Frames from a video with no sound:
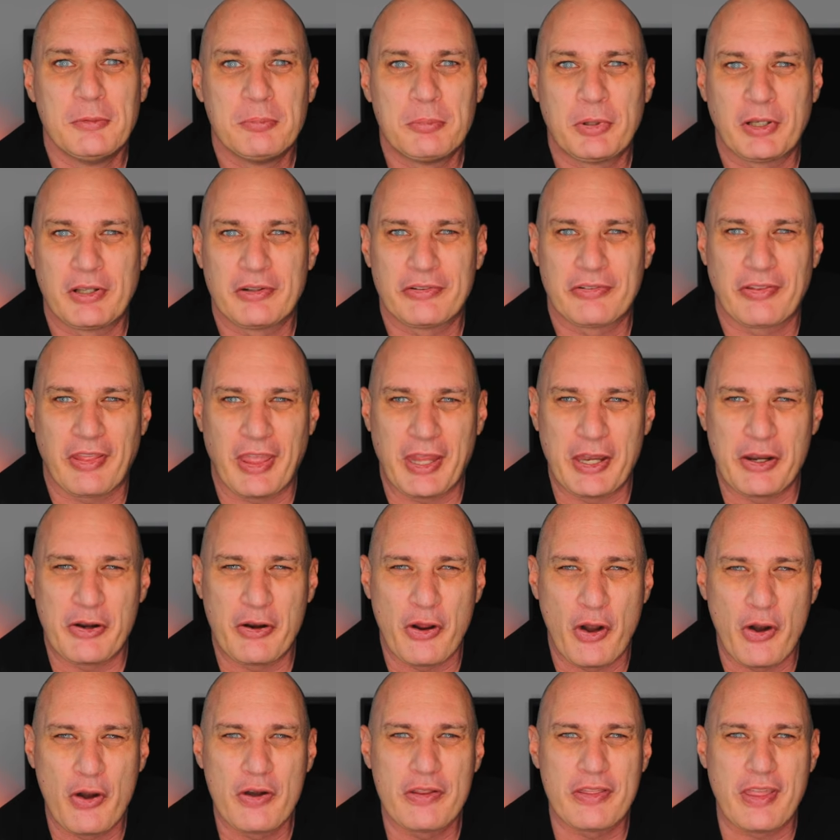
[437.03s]
because they
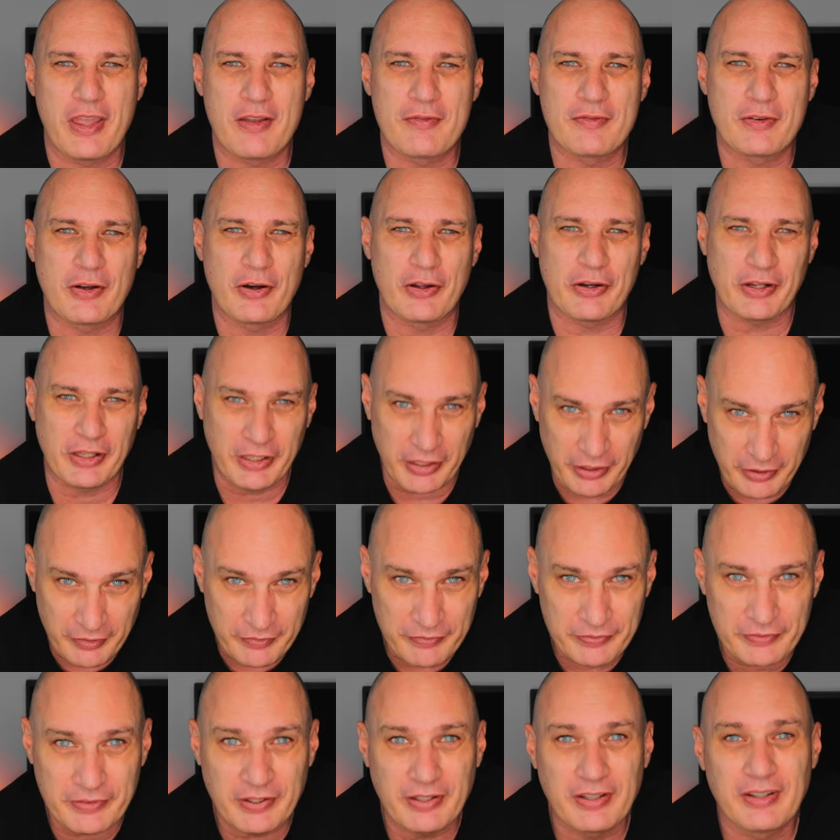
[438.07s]
know they've got a
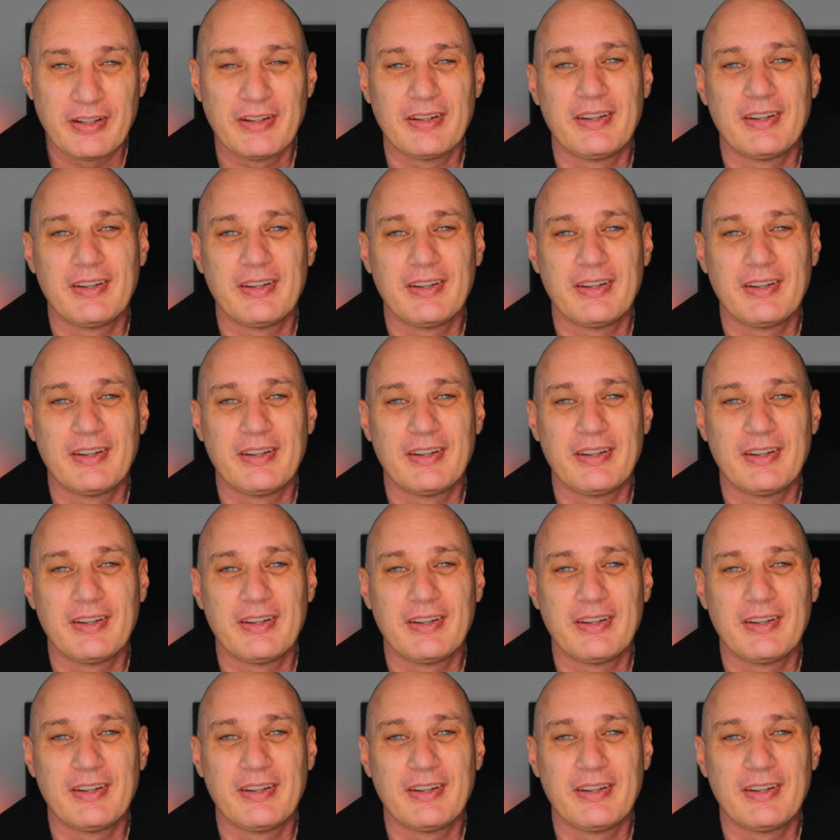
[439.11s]
gift